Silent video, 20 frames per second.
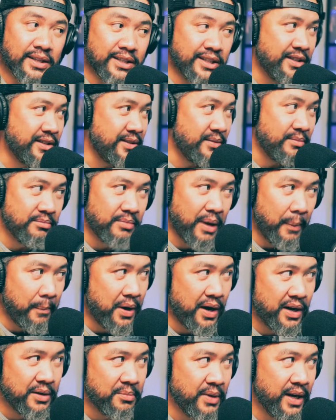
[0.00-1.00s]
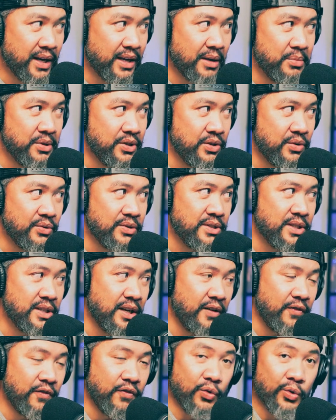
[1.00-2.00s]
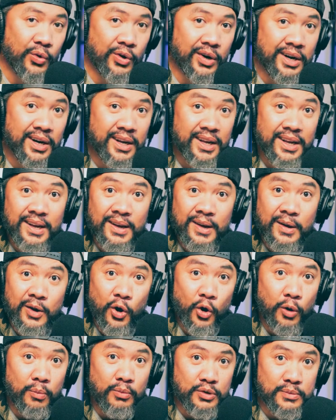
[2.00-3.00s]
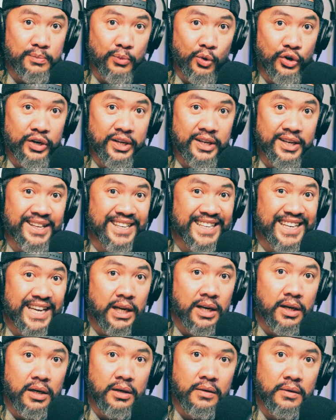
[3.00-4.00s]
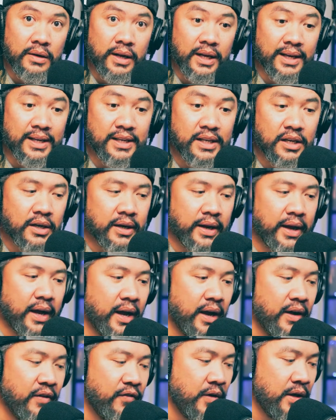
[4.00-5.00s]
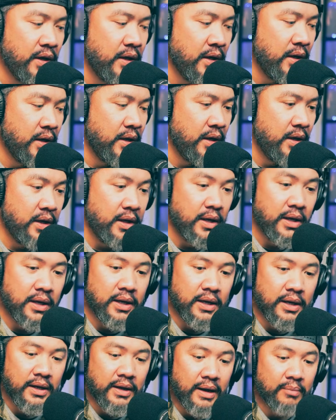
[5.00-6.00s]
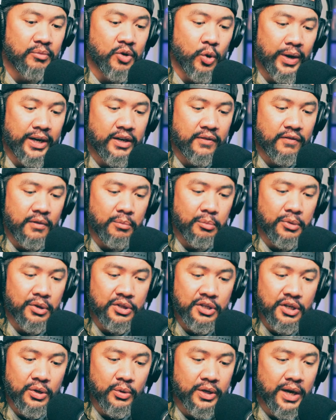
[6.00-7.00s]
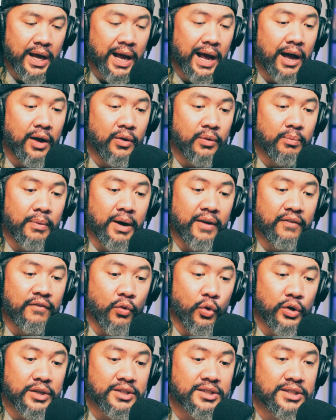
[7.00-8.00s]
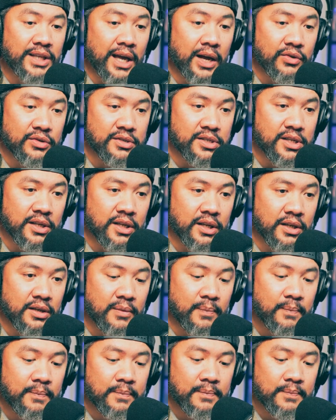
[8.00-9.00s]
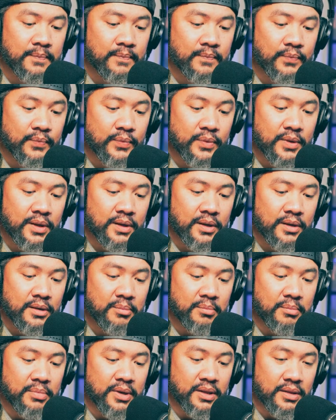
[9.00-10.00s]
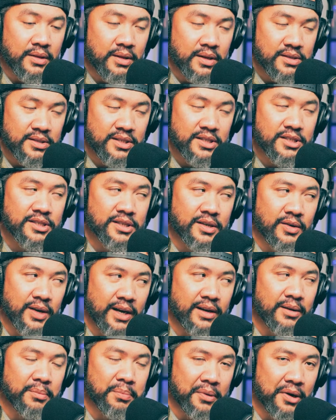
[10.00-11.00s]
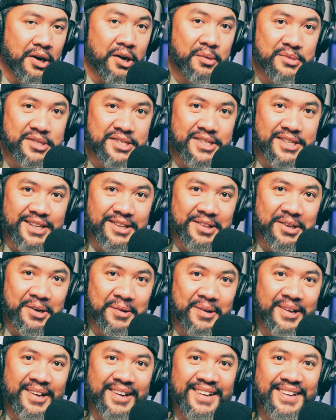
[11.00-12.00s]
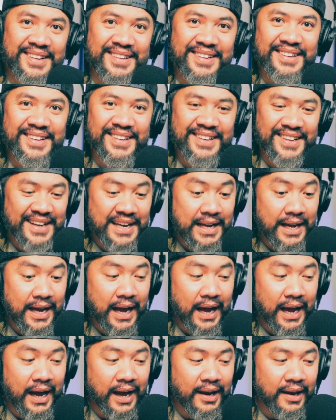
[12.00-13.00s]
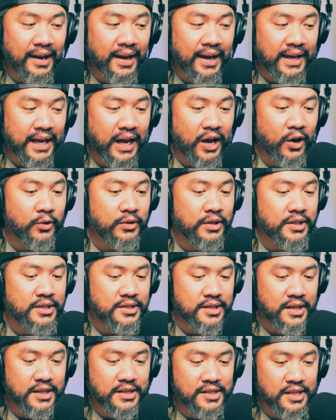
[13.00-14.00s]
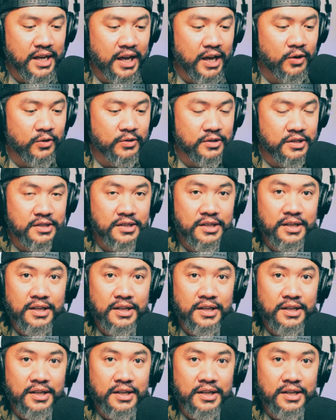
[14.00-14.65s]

it because my pod mic, I've been using it for almost more than a year, like a year and a half, and I'm quite familiar with how my voice sounds in it. But this is kind of promising though. I like how this thing sounds.